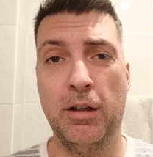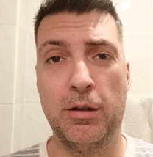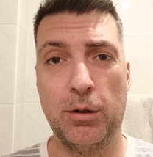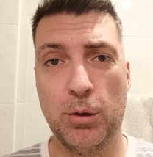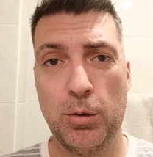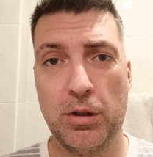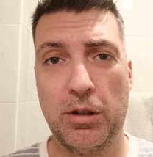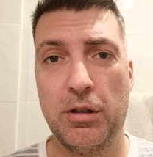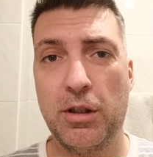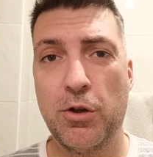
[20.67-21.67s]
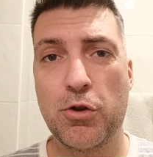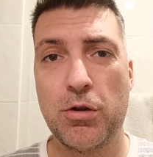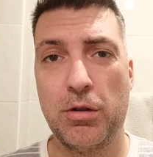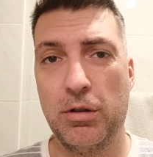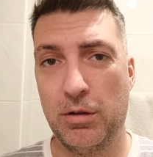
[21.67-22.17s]
no
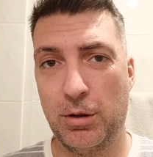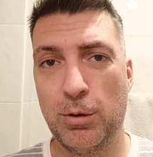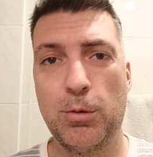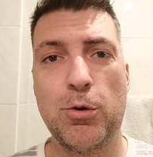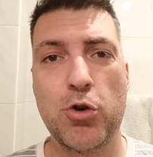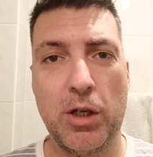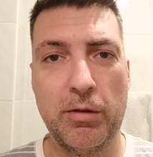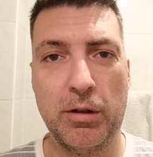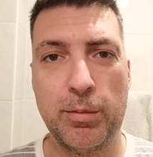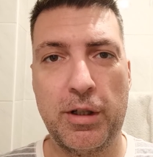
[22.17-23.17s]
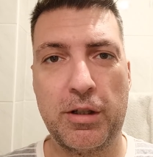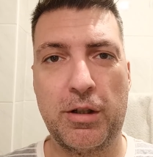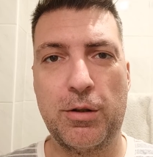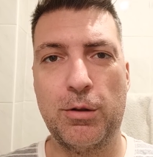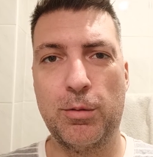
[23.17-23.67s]
irritation, no shaving
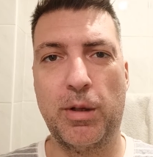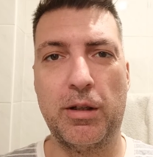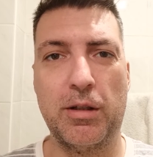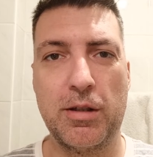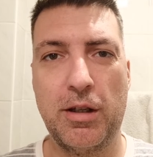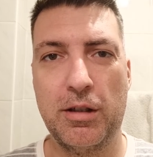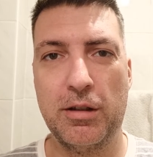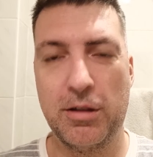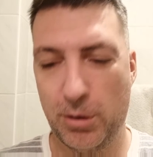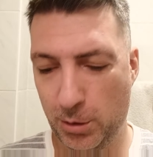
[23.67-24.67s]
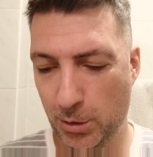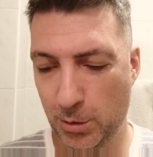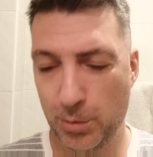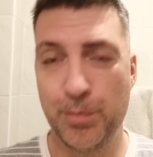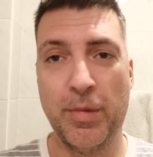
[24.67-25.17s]
marks on my skin,
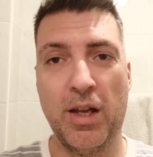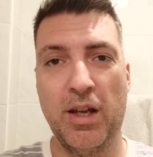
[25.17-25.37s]
so